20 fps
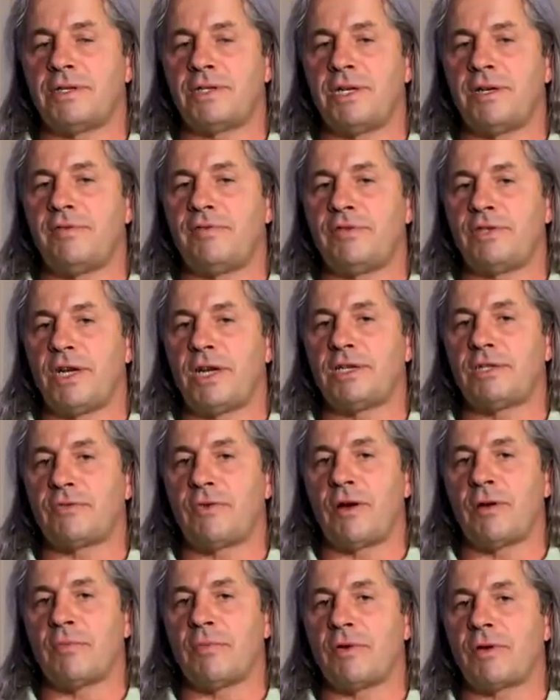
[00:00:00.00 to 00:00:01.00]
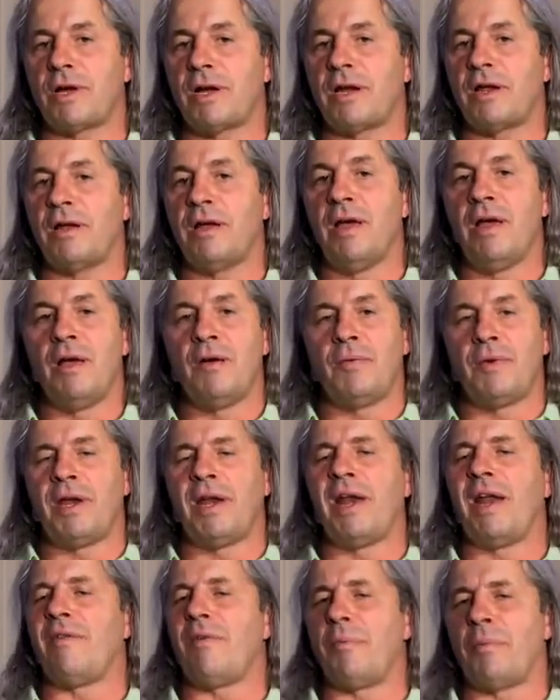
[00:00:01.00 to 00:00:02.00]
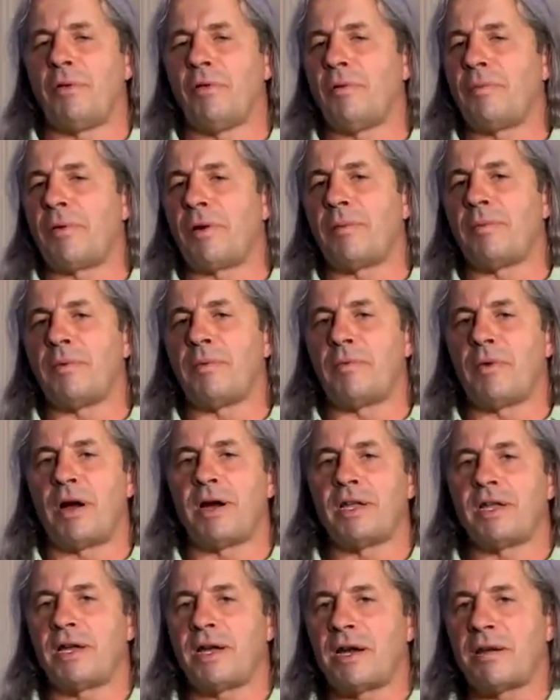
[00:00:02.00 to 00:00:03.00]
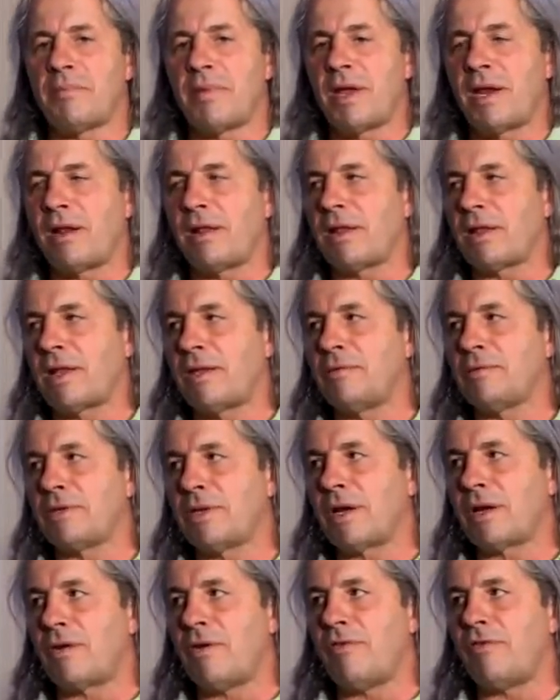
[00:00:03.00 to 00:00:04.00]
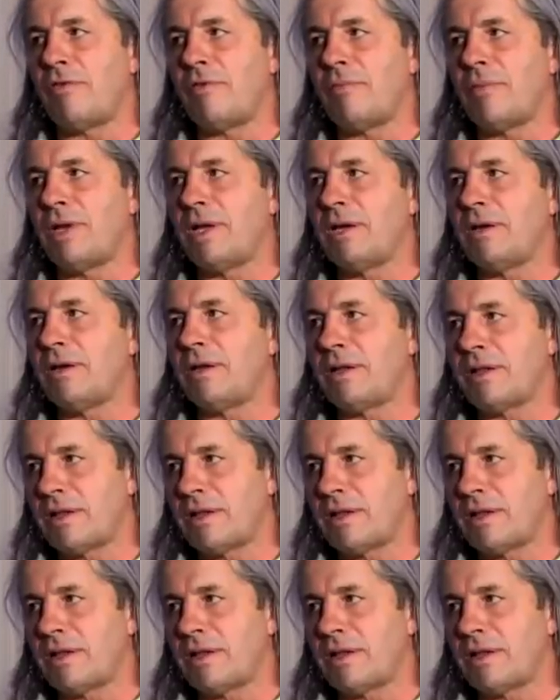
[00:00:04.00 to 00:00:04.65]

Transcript: Chief Jay Strongbow kind of, we didn't have a pull apart, but Roddy kind of made out like he was going to go for me, and I